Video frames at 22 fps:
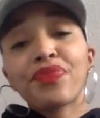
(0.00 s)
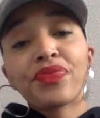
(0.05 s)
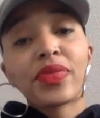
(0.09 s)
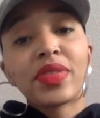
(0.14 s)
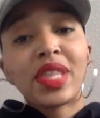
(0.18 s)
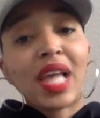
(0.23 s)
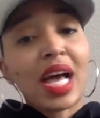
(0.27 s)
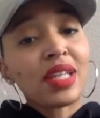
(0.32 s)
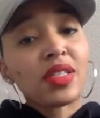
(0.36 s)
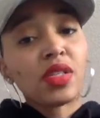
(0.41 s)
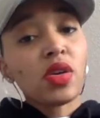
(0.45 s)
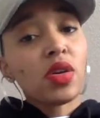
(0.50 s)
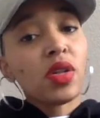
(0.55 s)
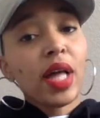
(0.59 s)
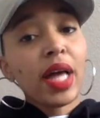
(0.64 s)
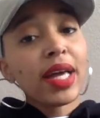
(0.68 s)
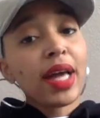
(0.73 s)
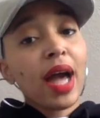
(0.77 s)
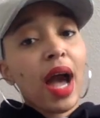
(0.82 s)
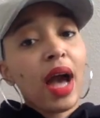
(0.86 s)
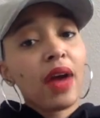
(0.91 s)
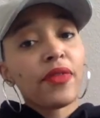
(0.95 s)
that's all I
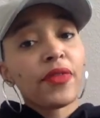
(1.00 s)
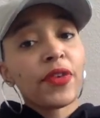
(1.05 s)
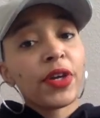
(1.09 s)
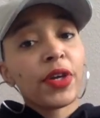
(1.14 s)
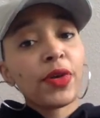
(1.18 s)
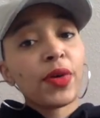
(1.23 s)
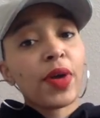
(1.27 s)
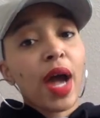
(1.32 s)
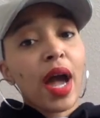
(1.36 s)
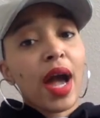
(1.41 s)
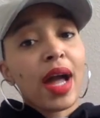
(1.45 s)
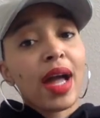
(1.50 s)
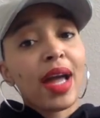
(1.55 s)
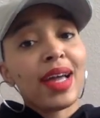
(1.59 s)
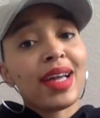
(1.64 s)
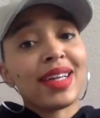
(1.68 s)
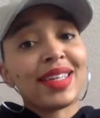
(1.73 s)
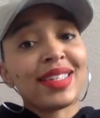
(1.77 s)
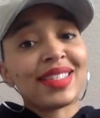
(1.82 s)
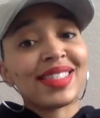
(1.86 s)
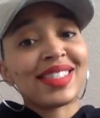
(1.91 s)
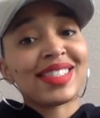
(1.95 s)
got for you
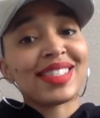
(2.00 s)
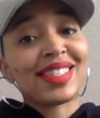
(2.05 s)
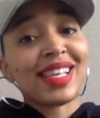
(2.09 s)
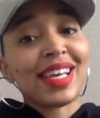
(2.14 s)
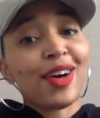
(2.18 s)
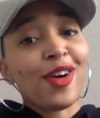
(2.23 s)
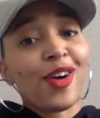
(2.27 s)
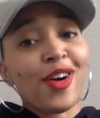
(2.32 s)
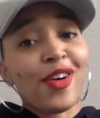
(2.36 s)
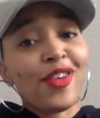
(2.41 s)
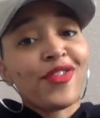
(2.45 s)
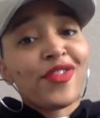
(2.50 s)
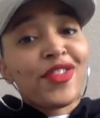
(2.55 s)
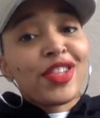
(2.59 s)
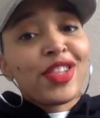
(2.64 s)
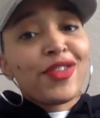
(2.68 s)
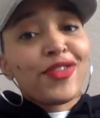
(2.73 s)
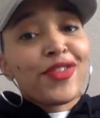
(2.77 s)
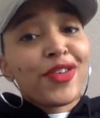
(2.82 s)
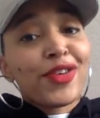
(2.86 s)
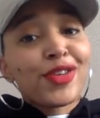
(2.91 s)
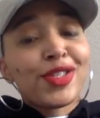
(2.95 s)
guys for
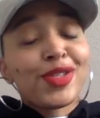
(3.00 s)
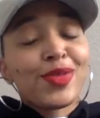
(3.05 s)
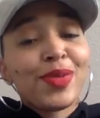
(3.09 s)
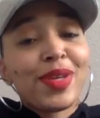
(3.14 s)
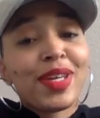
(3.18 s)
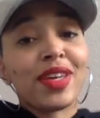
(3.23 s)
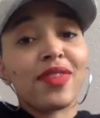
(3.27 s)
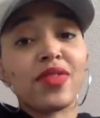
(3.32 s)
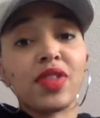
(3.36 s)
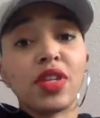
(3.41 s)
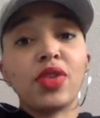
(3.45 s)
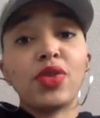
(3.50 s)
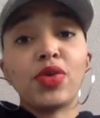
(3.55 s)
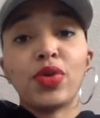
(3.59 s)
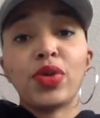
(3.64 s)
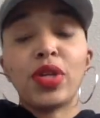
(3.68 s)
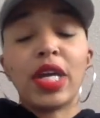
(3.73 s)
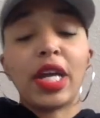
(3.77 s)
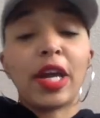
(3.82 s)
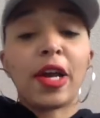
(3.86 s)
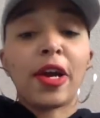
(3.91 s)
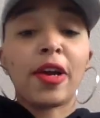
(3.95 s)
the first week of the new
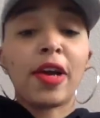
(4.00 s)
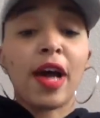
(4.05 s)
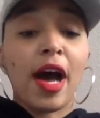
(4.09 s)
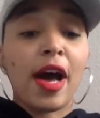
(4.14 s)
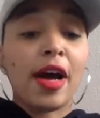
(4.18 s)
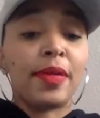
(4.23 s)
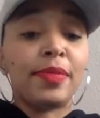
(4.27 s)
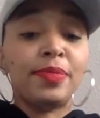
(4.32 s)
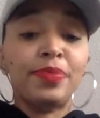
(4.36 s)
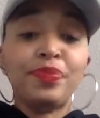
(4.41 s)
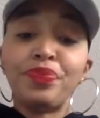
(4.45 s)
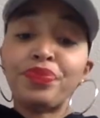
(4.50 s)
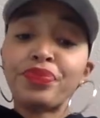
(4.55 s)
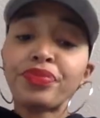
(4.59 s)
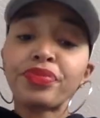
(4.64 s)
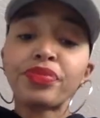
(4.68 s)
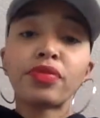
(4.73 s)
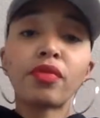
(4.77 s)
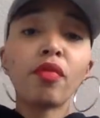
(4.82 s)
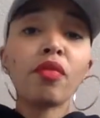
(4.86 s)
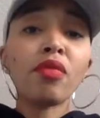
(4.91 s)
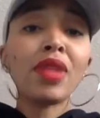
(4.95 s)
year.
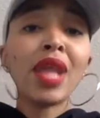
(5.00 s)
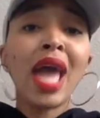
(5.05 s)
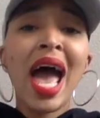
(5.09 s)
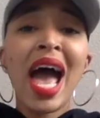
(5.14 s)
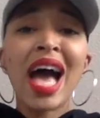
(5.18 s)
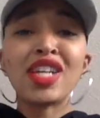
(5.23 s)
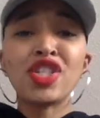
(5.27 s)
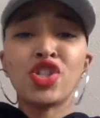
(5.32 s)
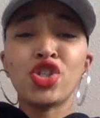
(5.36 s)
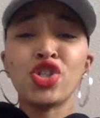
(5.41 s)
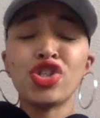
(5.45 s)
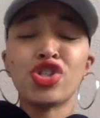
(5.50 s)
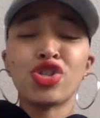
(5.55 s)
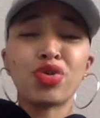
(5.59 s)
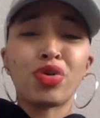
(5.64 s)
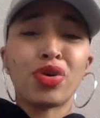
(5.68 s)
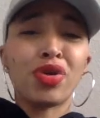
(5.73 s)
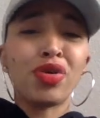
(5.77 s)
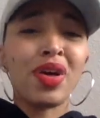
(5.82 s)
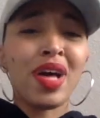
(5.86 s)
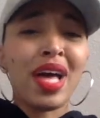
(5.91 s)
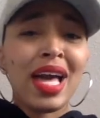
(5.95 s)
As
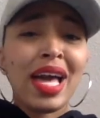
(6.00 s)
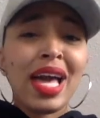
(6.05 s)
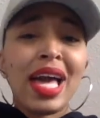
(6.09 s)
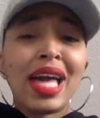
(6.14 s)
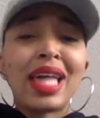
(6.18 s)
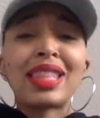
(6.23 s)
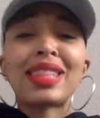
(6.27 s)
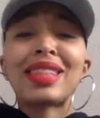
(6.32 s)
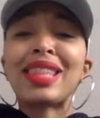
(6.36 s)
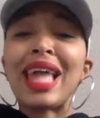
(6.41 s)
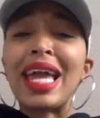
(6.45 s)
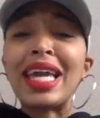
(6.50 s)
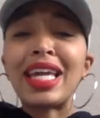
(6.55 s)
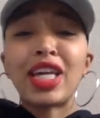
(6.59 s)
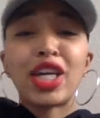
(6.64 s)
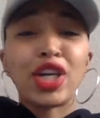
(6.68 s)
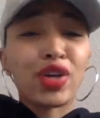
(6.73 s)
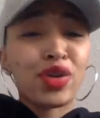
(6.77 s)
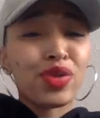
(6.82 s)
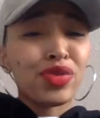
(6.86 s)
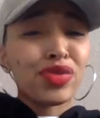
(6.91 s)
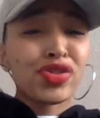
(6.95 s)
usual, thank
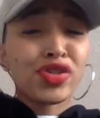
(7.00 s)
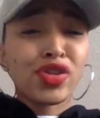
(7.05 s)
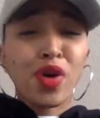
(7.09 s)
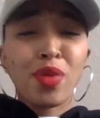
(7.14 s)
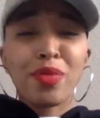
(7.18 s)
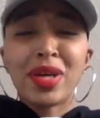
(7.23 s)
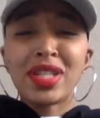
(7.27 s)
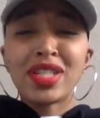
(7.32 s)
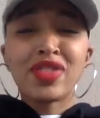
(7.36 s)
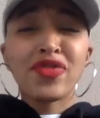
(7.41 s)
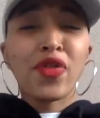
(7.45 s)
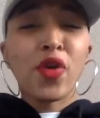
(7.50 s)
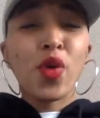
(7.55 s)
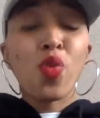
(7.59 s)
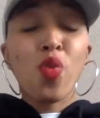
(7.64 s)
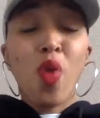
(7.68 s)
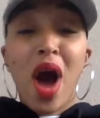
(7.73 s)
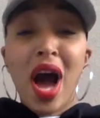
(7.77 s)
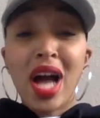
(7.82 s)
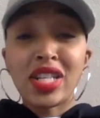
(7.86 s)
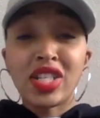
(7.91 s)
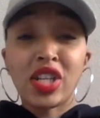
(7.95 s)
you so much for
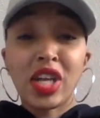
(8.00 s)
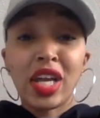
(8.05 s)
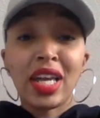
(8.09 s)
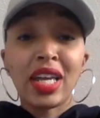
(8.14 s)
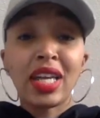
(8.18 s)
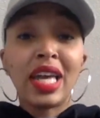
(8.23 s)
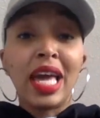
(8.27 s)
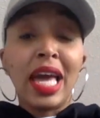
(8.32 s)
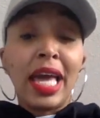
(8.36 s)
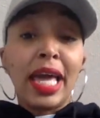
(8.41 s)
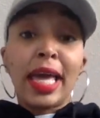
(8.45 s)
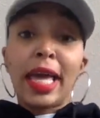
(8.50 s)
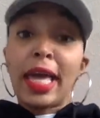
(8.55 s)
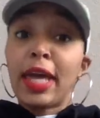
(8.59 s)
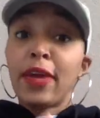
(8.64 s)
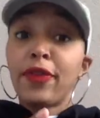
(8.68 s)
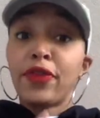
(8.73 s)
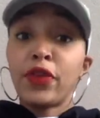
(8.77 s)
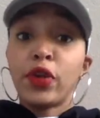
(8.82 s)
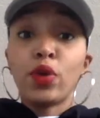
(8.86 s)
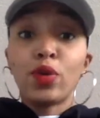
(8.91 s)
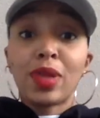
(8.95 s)
watching.
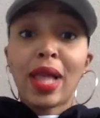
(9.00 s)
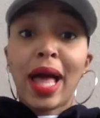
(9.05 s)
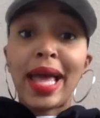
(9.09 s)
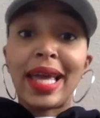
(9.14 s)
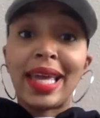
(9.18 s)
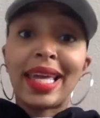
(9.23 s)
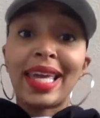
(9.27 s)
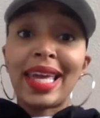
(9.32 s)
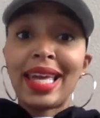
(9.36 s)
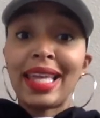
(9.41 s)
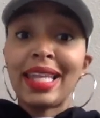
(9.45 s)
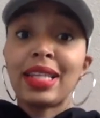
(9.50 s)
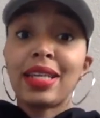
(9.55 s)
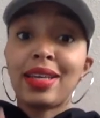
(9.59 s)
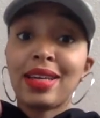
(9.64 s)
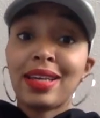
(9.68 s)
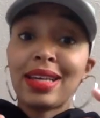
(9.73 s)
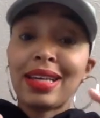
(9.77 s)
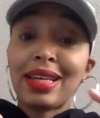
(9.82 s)
If you like it,